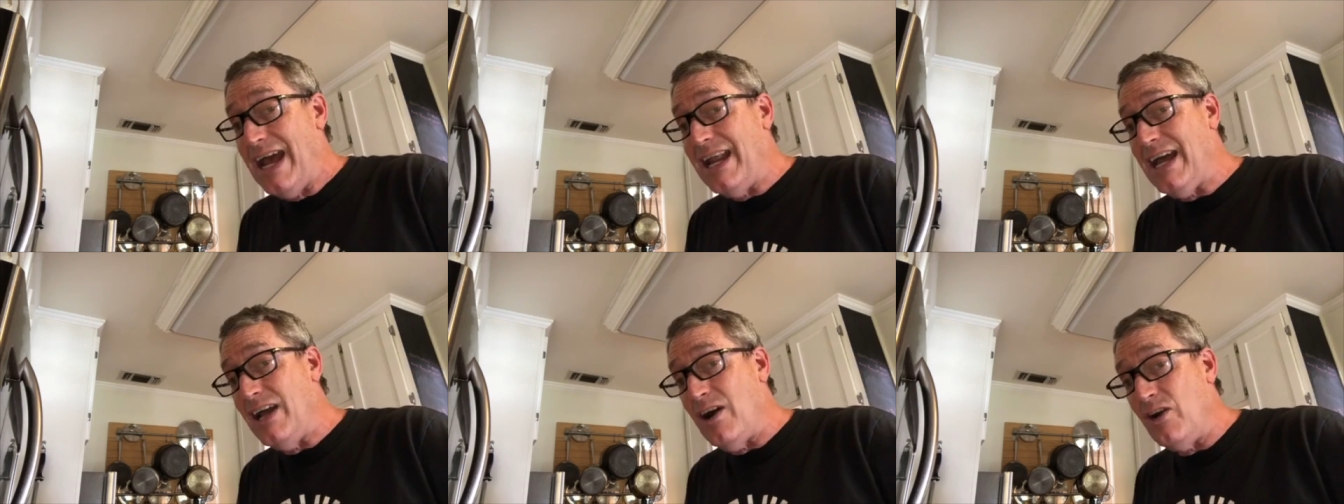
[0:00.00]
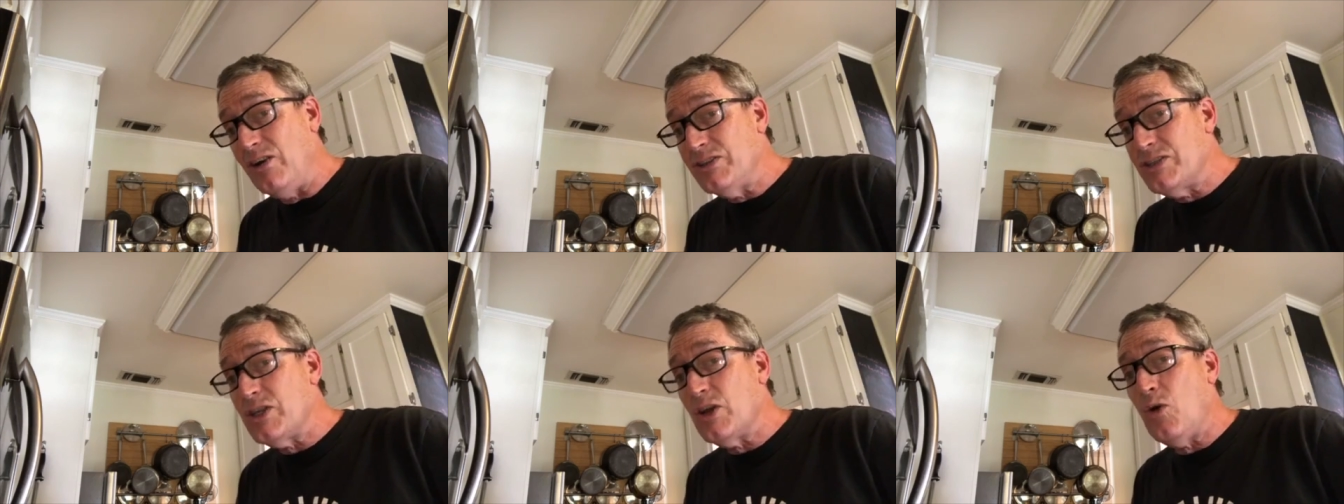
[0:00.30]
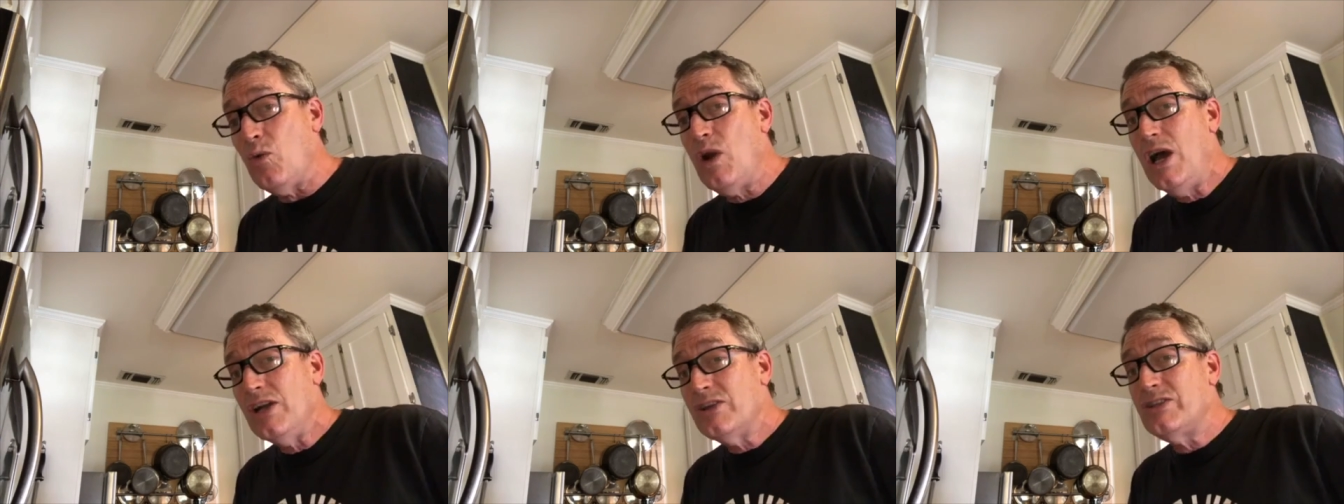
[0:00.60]
and I
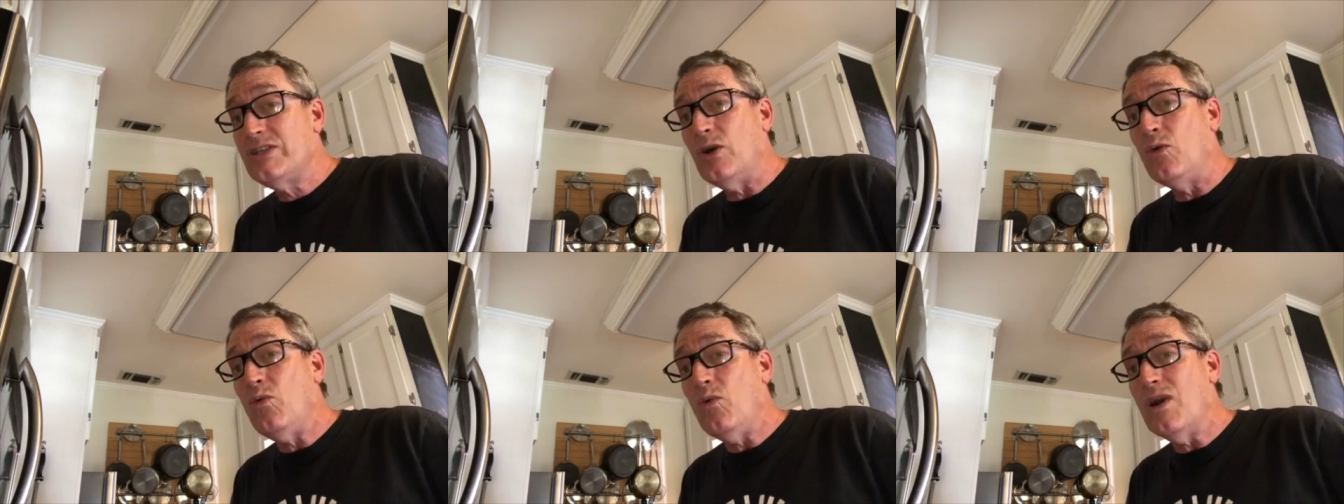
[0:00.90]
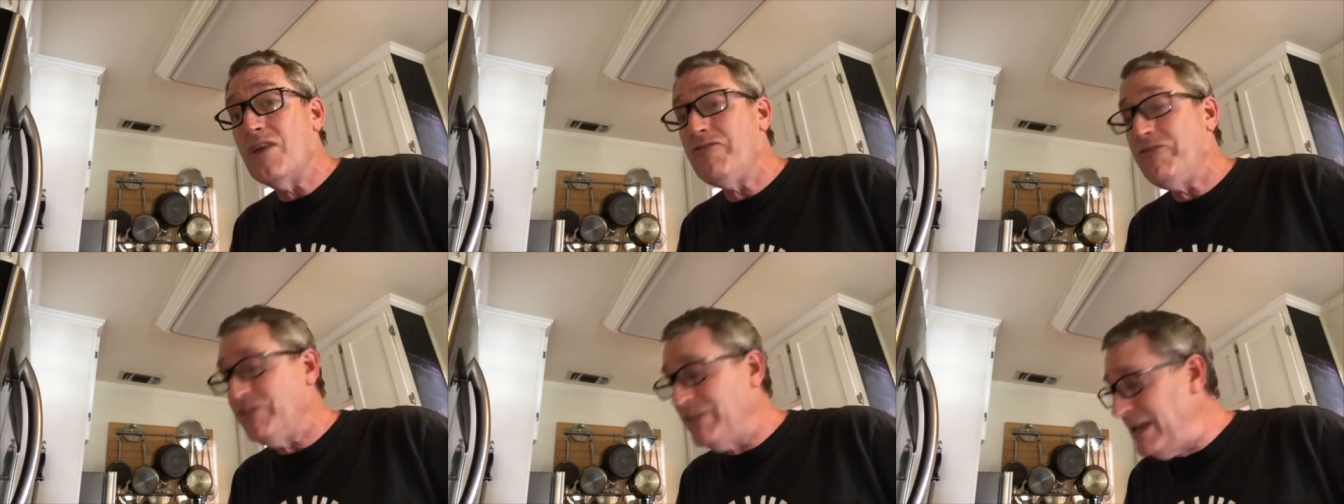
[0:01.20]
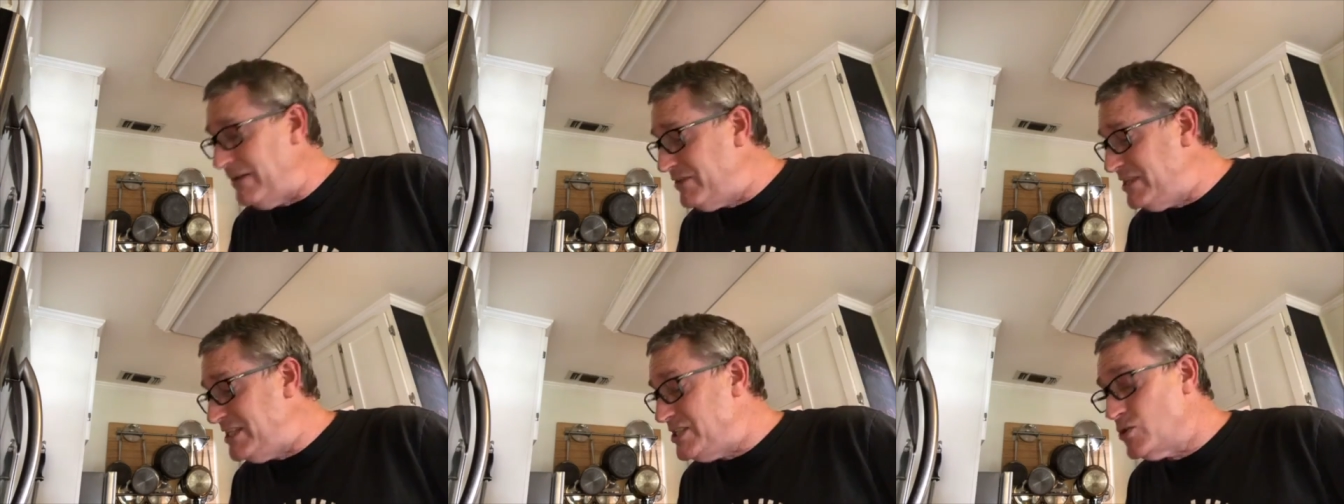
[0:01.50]
also don't want to
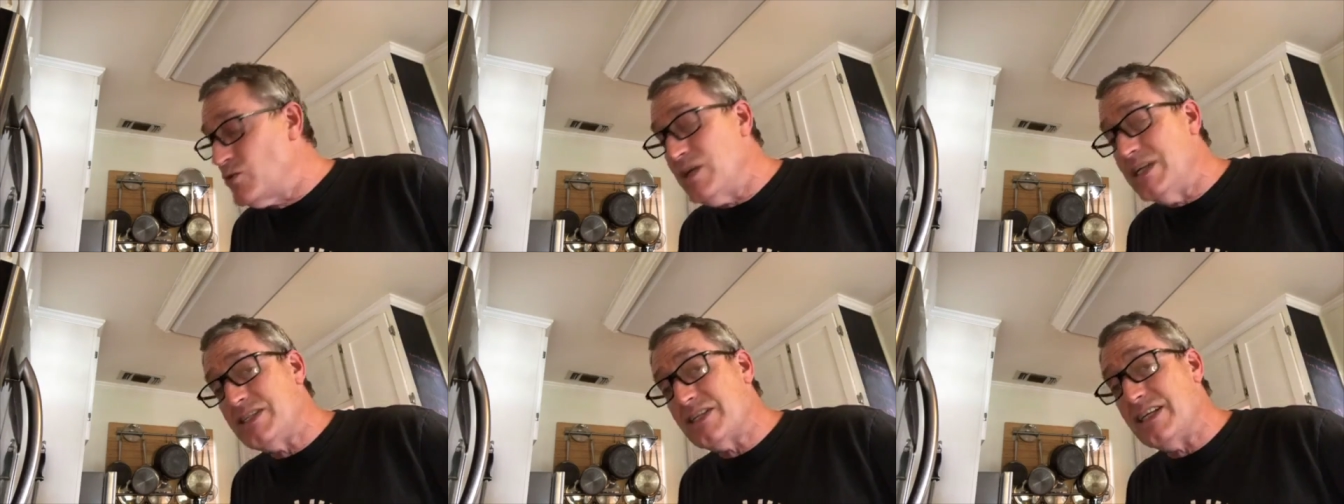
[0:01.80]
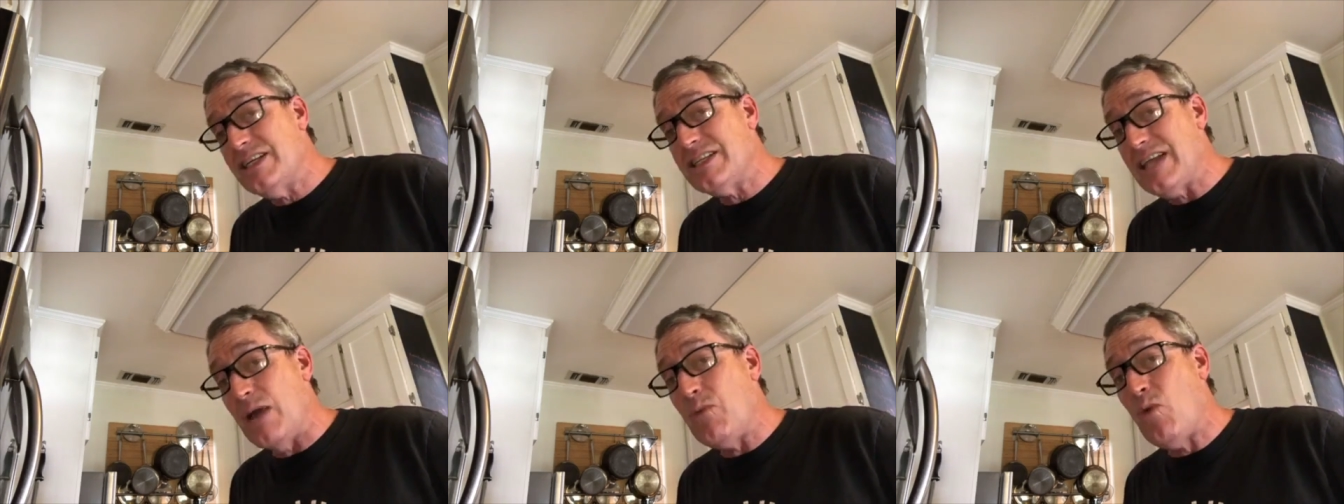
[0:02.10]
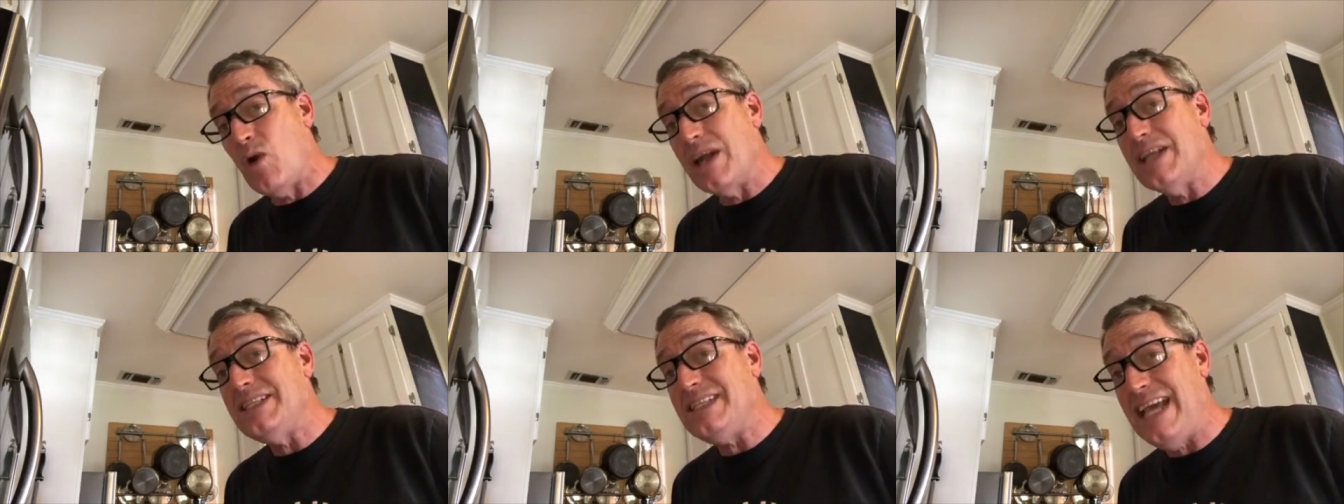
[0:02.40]
flavor these grits because I
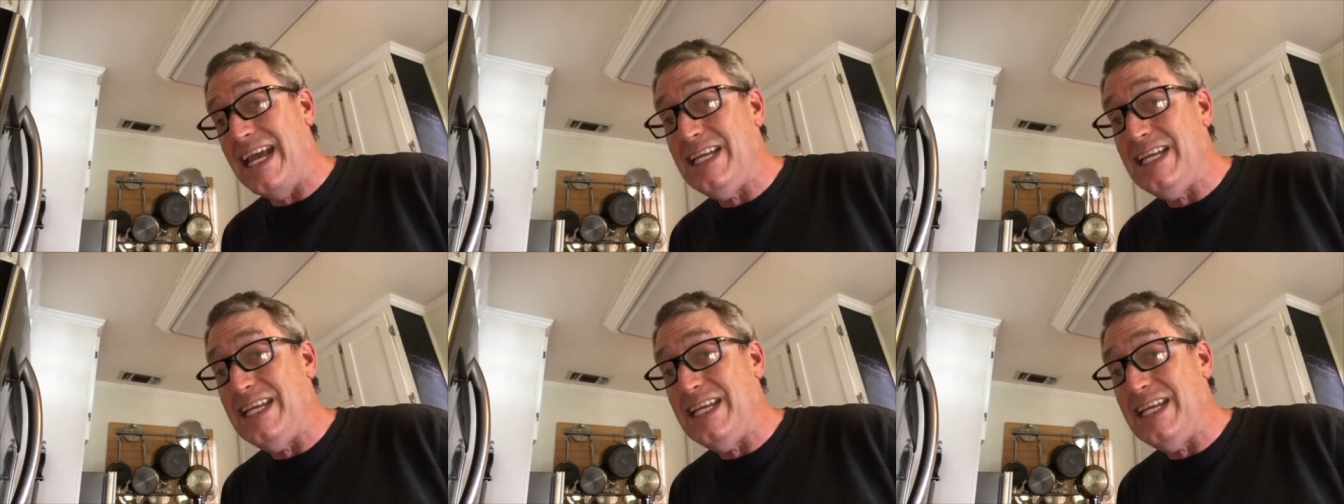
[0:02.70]
want to